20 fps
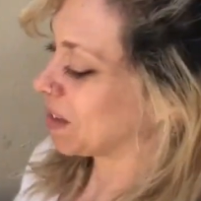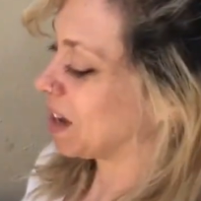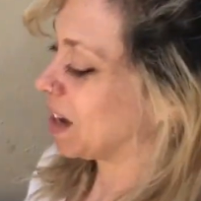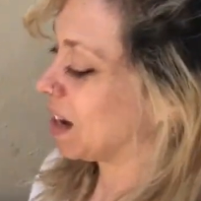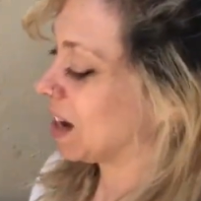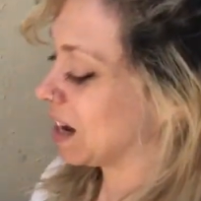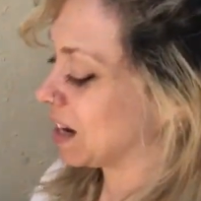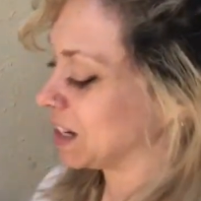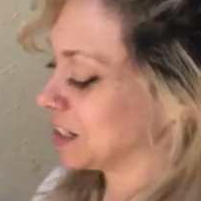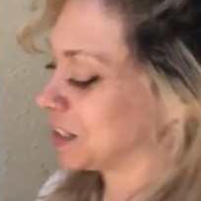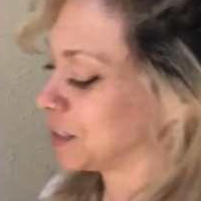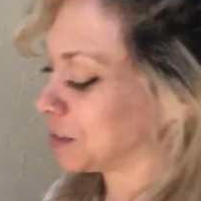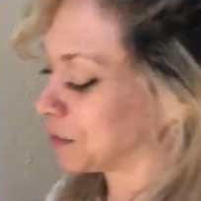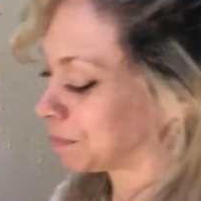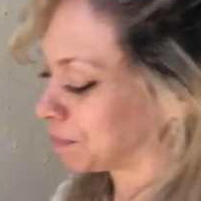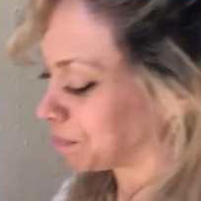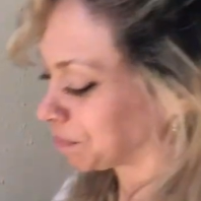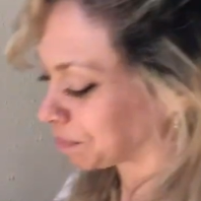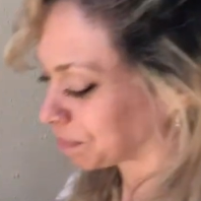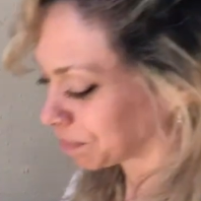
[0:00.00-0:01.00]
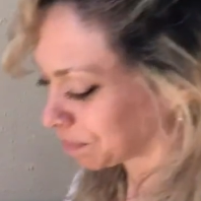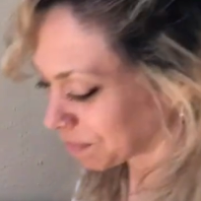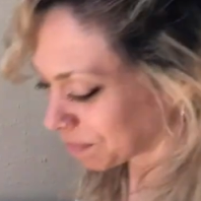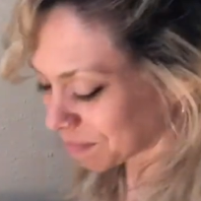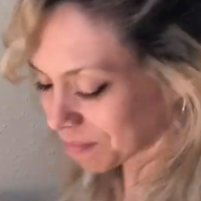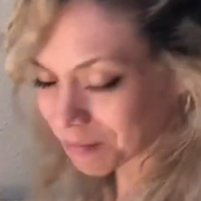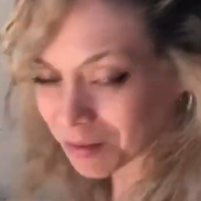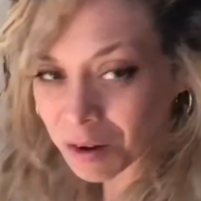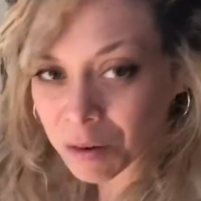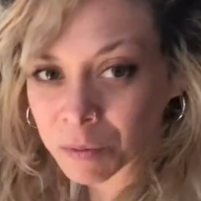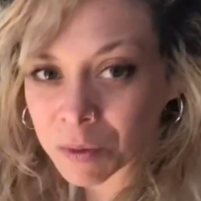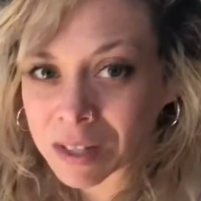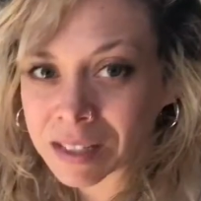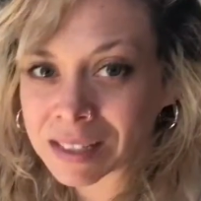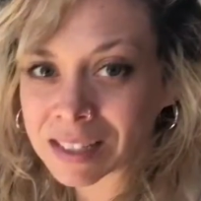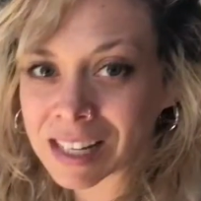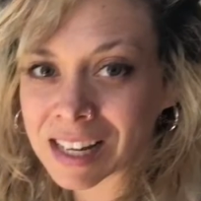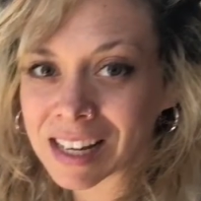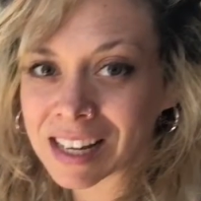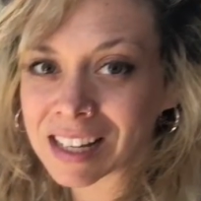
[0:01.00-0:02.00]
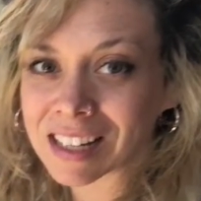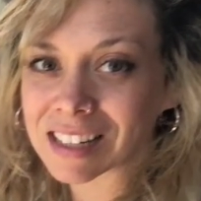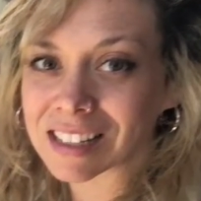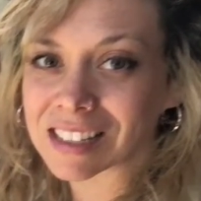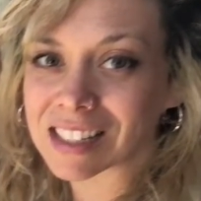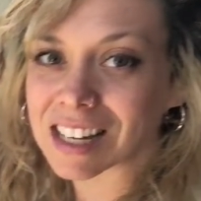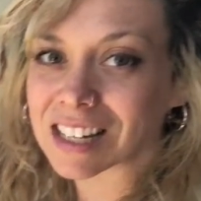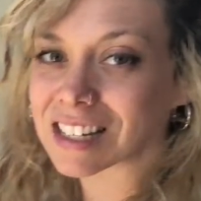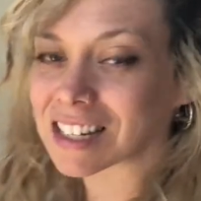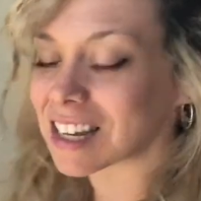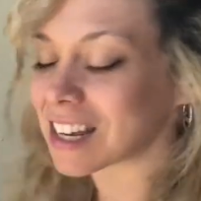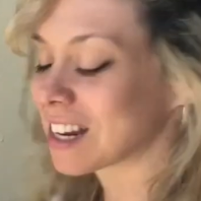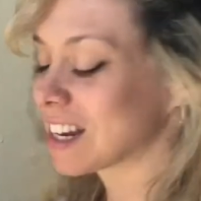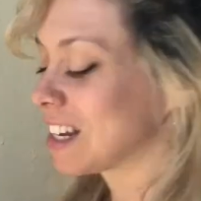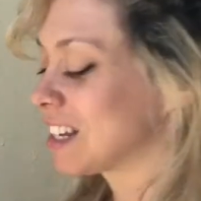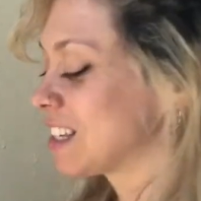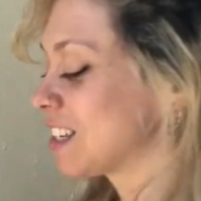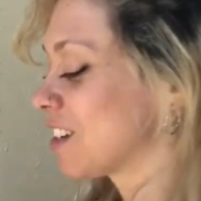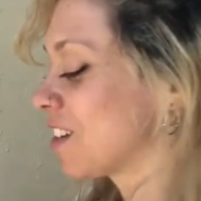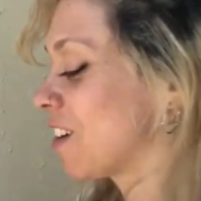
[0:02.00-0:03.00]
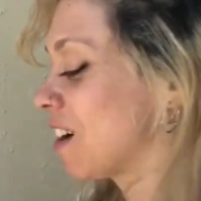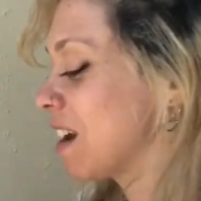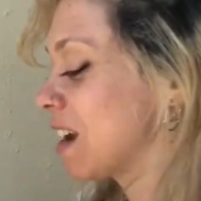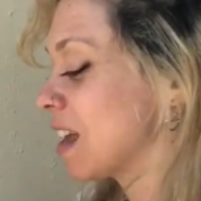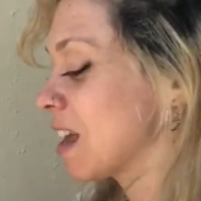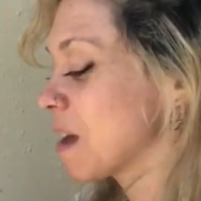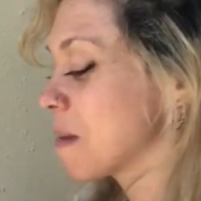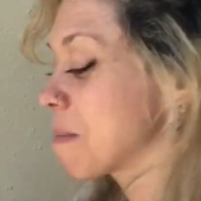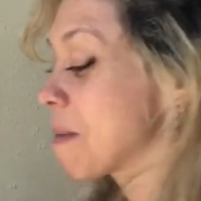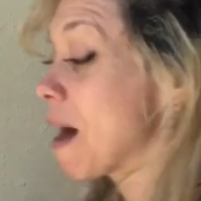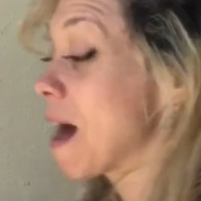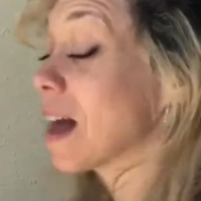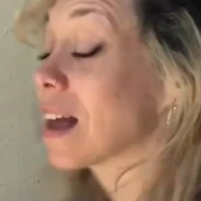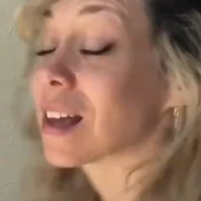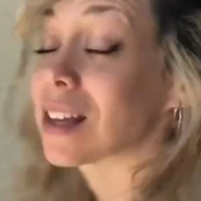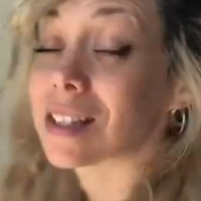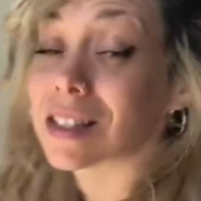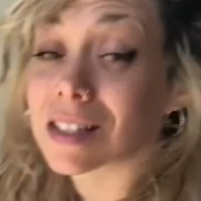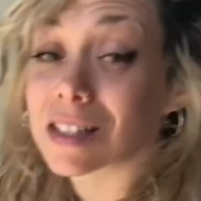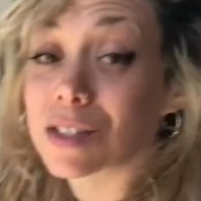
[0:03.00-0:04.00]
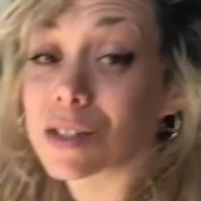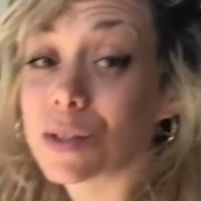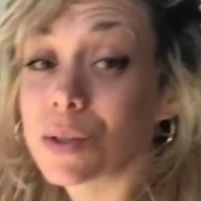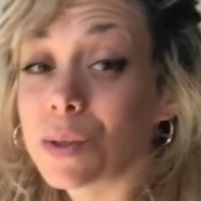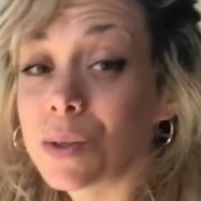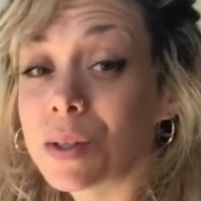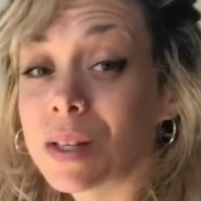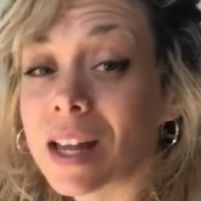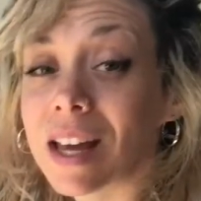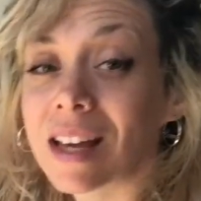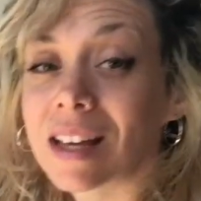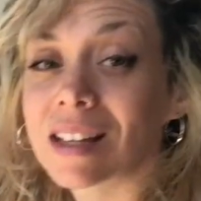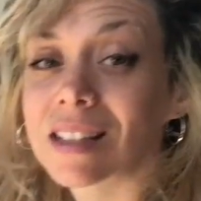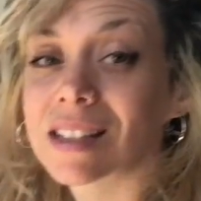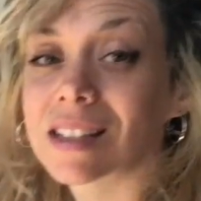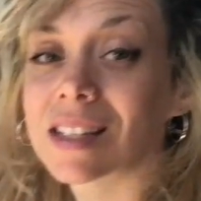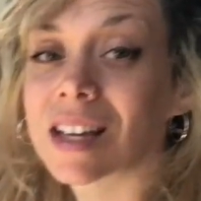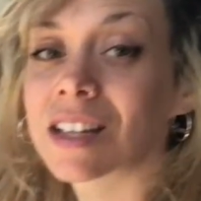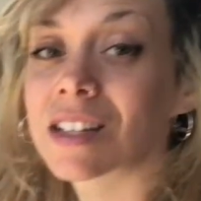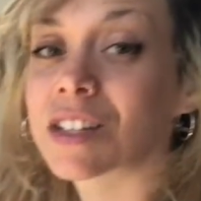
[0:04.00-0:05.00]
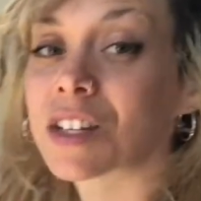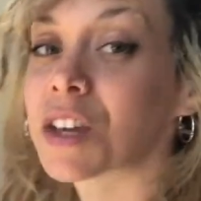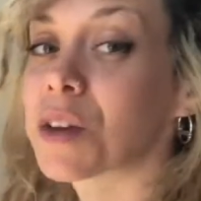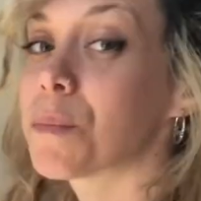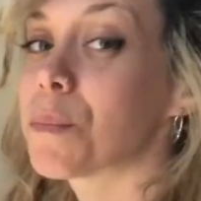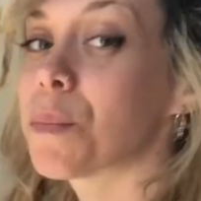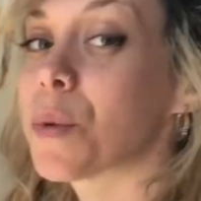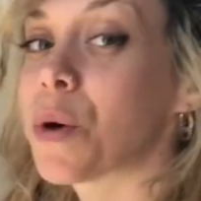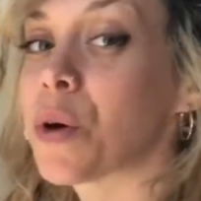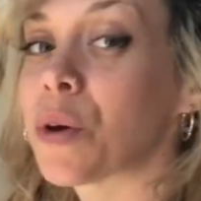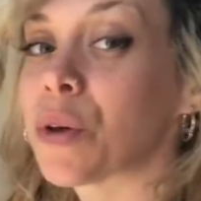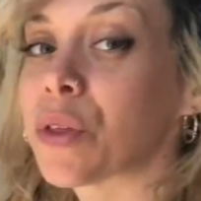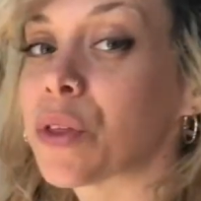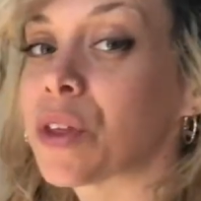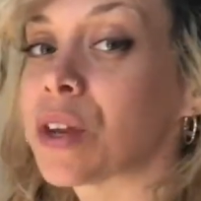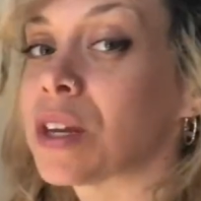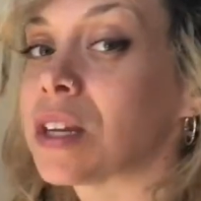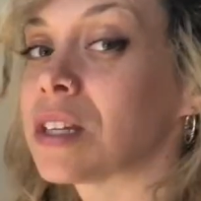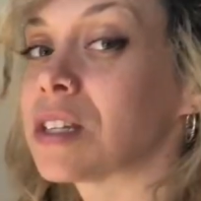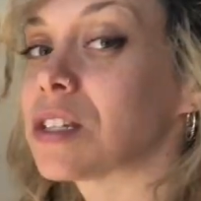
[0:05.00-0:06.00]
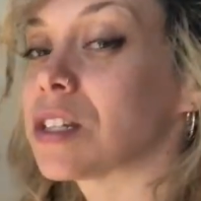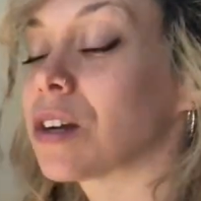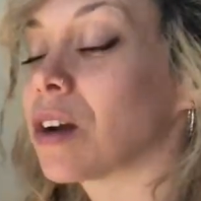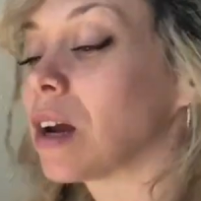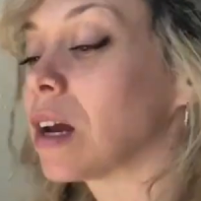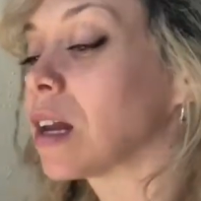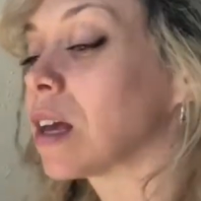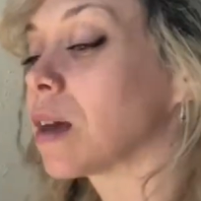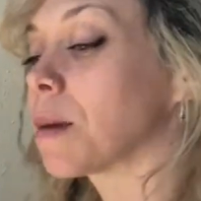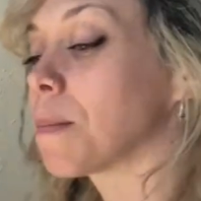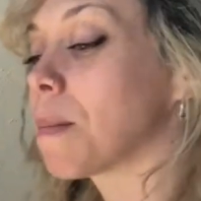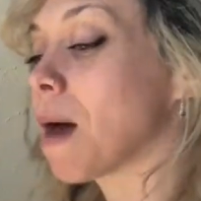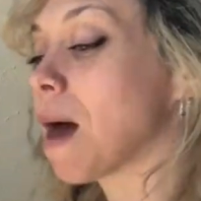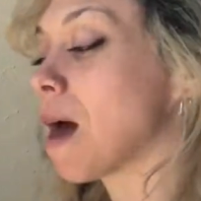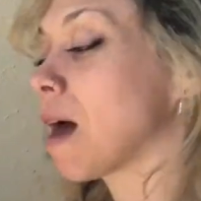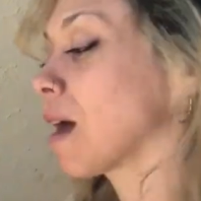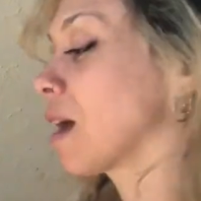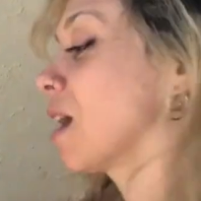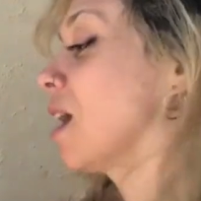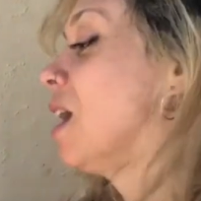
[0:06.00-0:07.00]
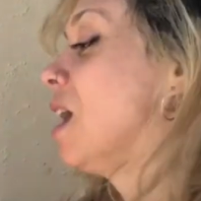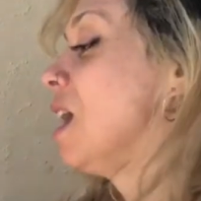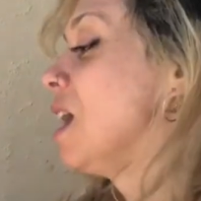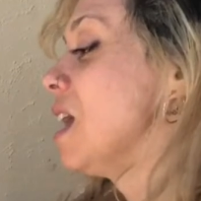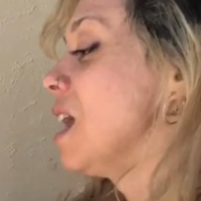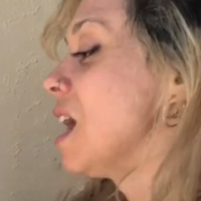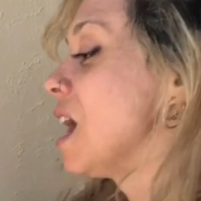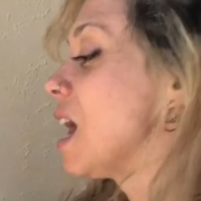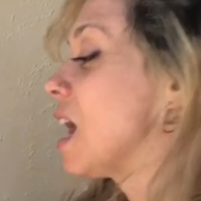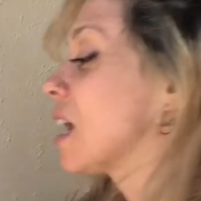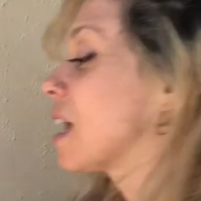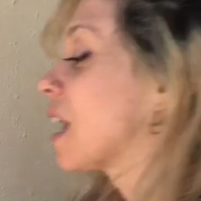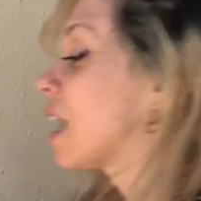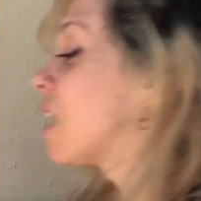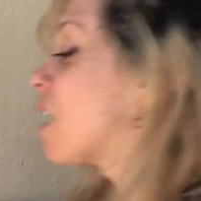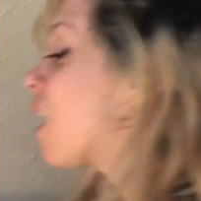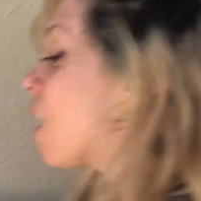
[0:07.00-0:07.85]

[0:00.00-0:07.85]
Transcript: can kind of do one leg, touching it, integrating it back into 2 legs, touching it both and integrating it back. Again,